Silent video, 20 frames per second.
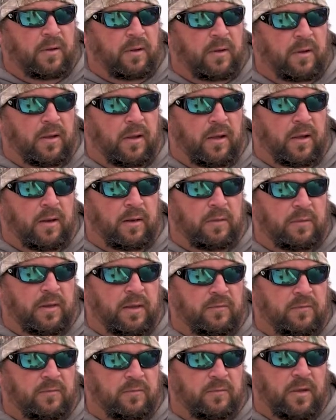and
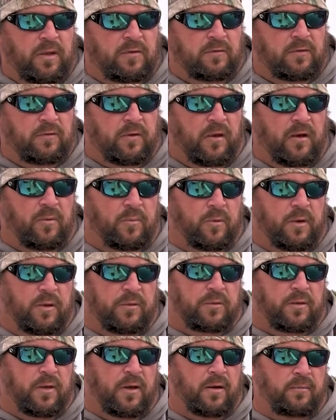these just help
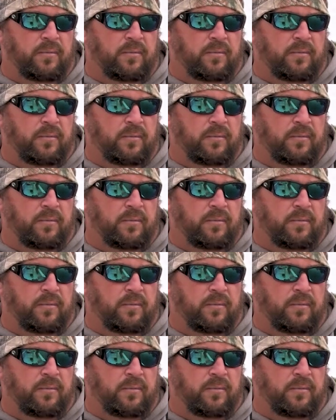with